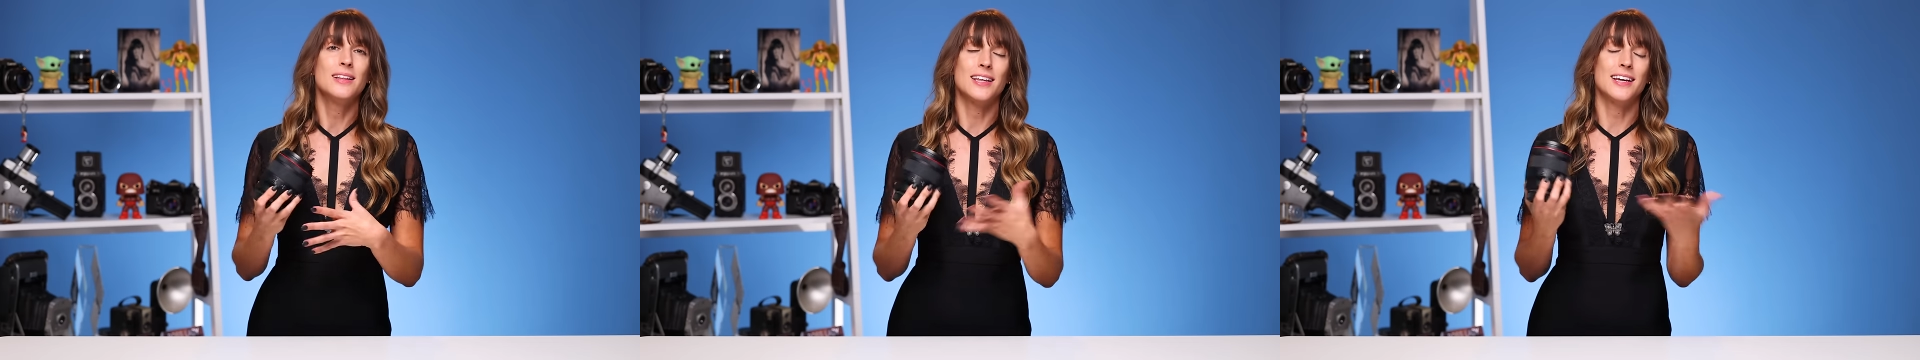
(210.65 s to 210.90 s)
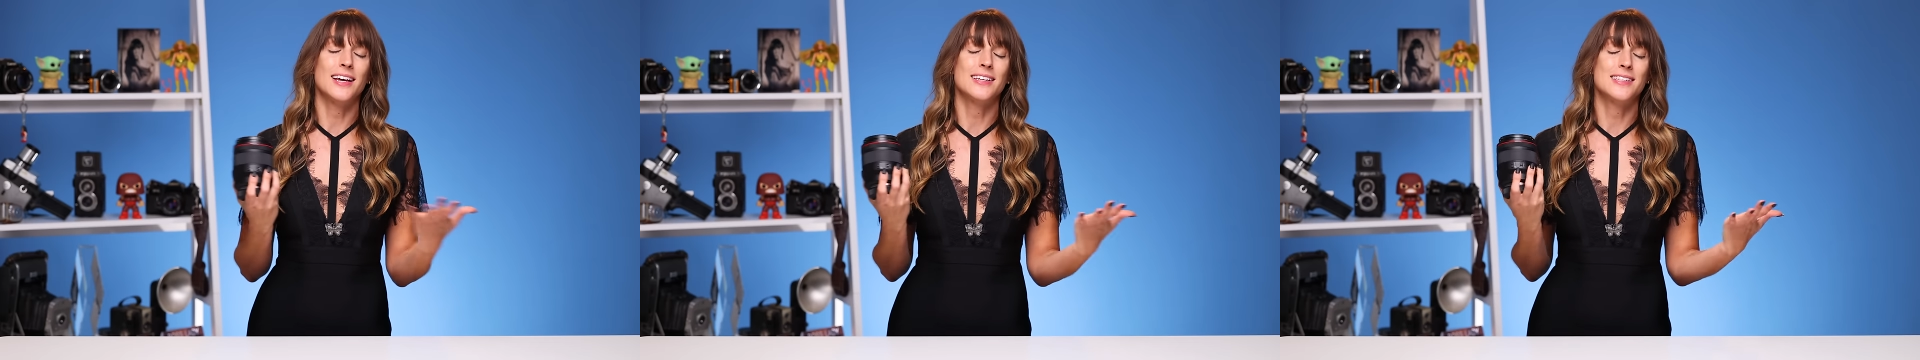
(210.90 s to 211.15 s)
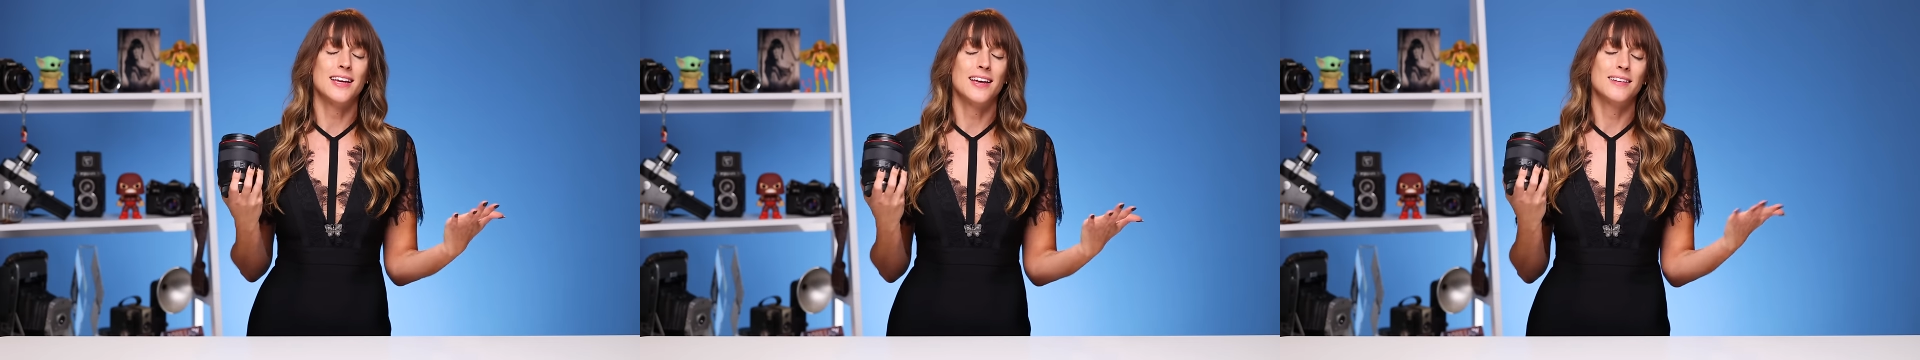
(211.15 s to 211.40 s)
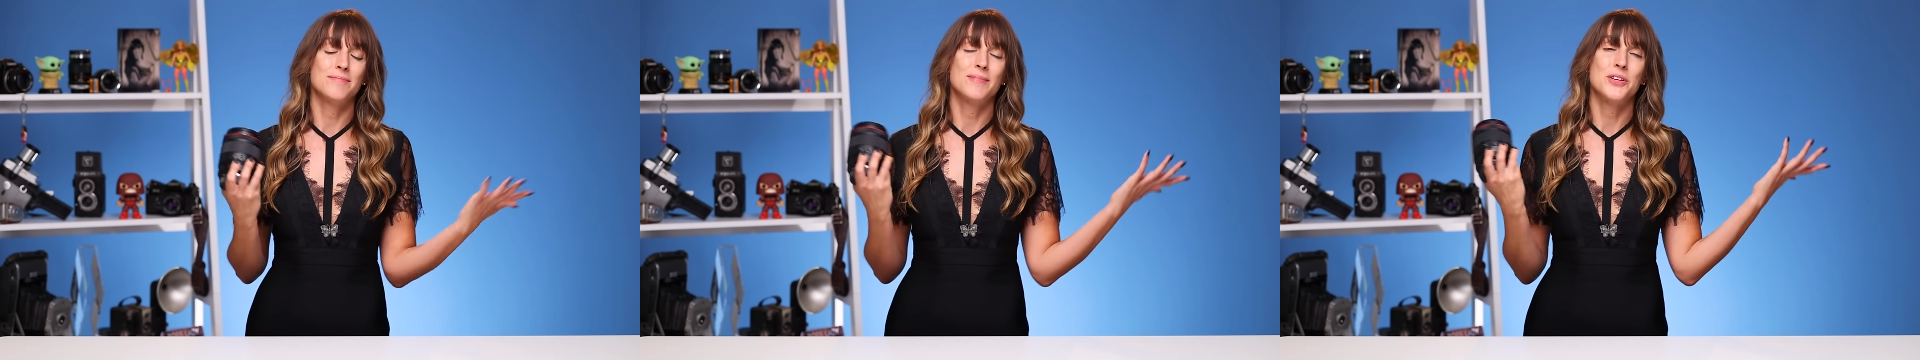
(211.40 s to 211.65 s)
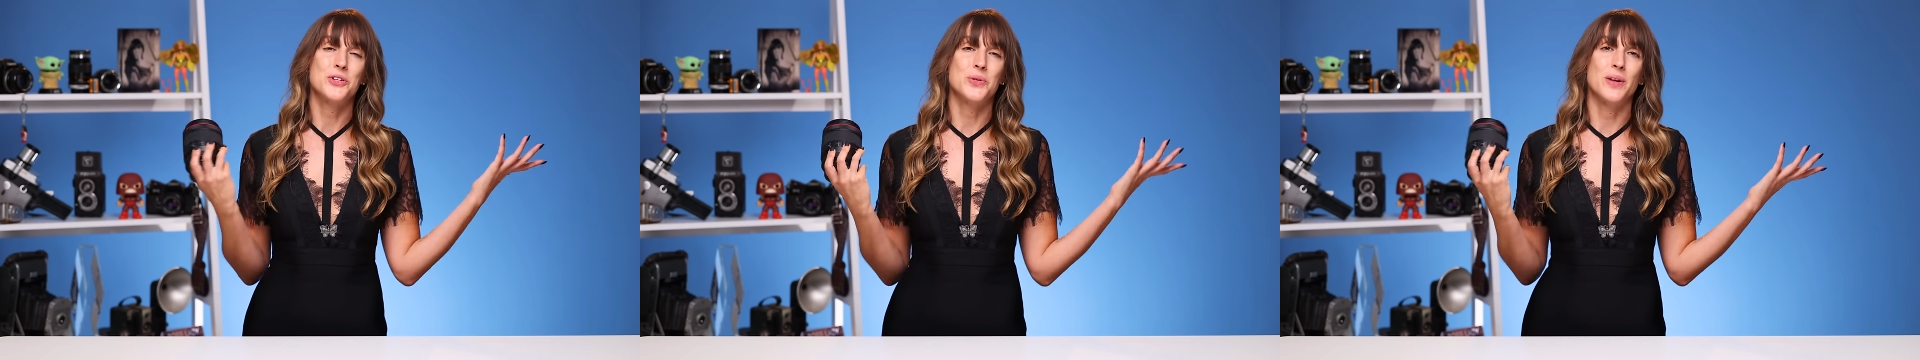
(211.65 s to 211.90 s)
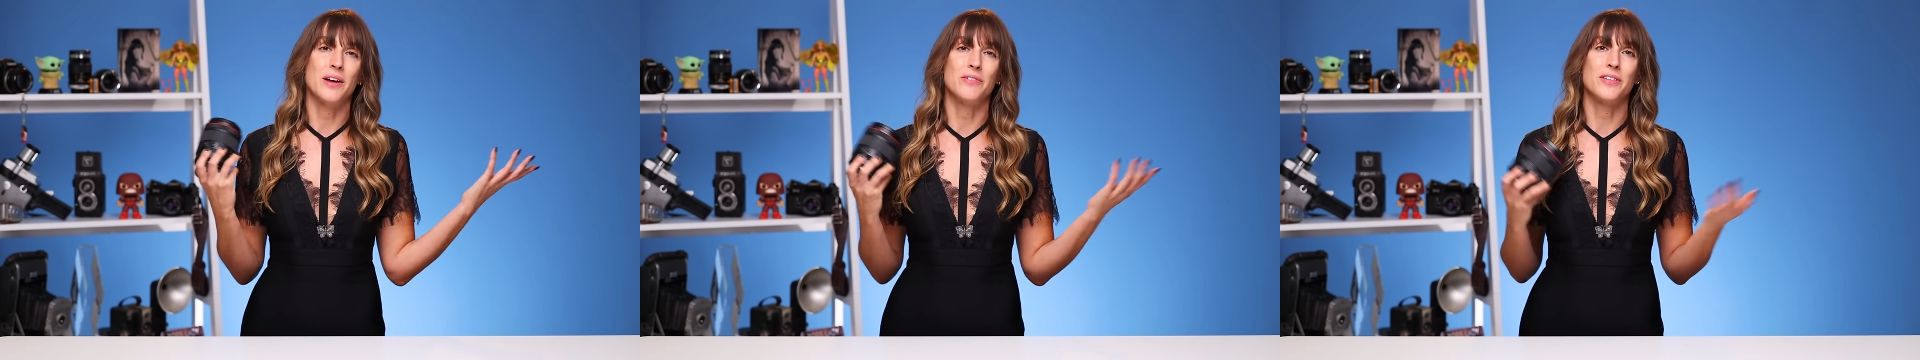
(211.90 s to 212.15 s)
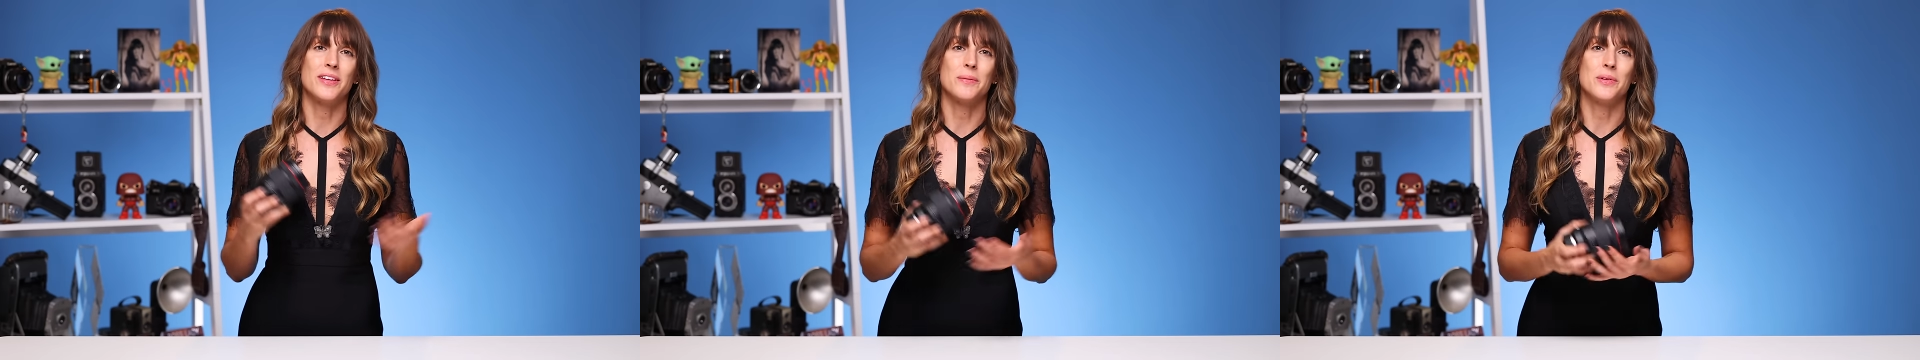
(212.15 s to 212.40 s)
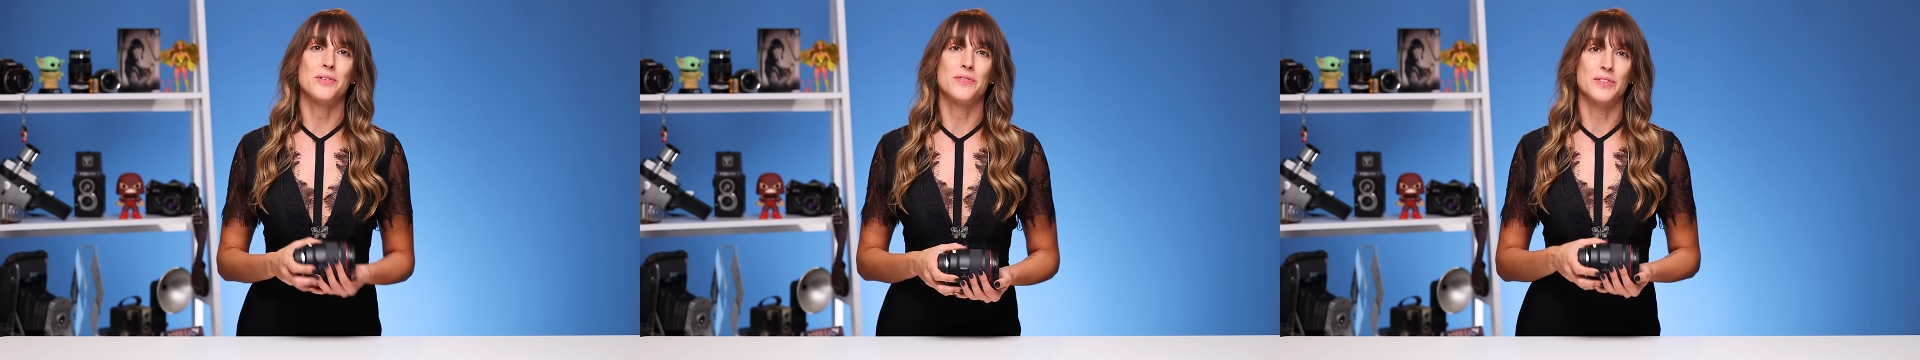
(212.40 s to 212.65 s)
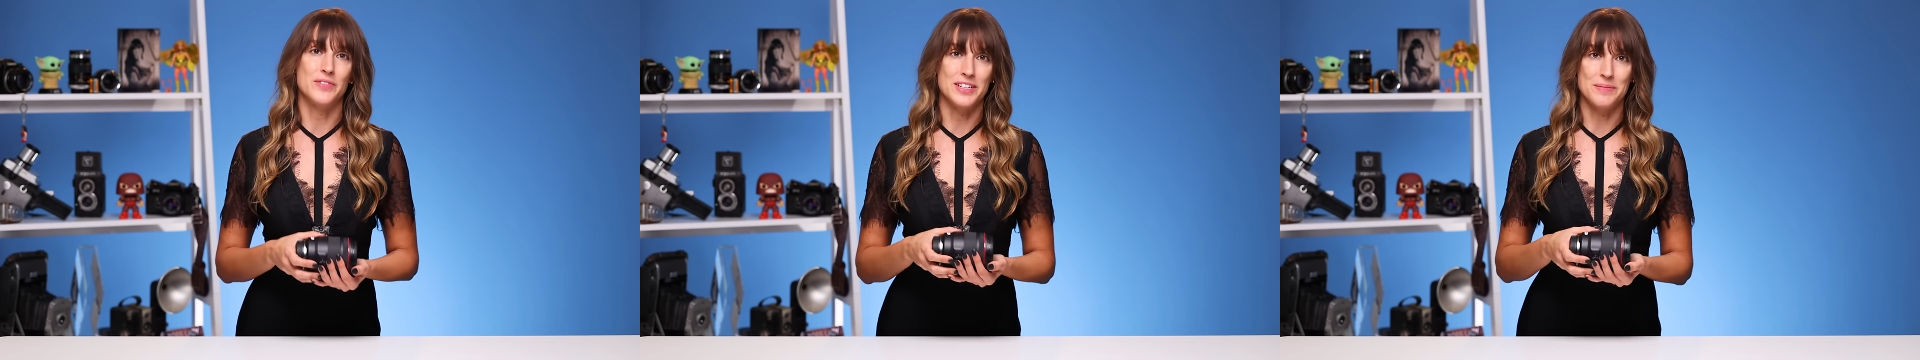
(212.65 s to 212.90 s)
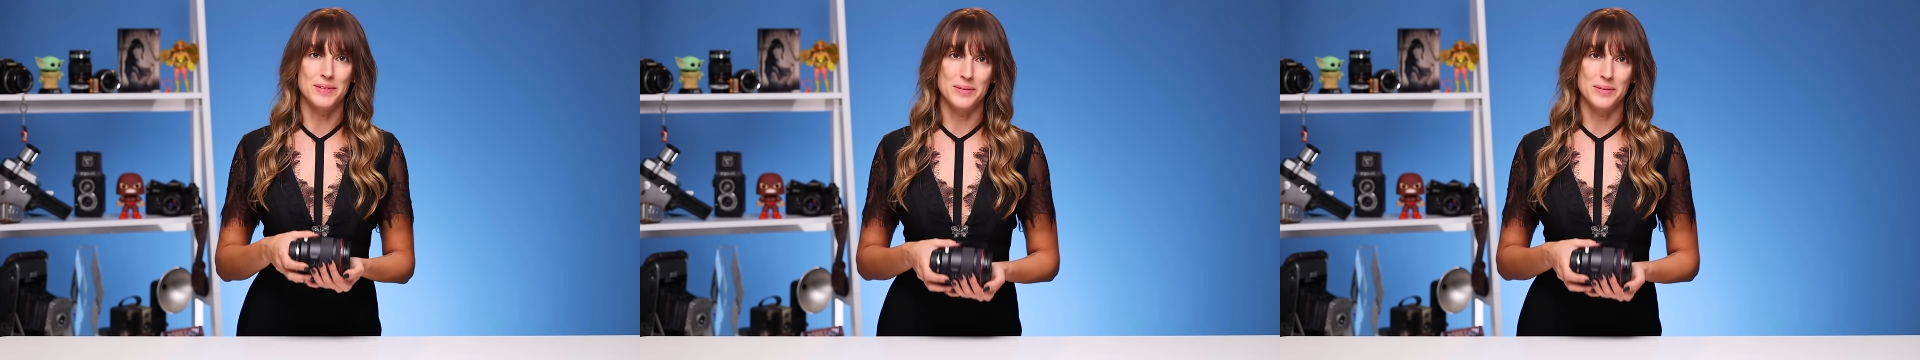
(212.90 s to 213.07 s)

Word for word: like I say, shoot everything with a fifteen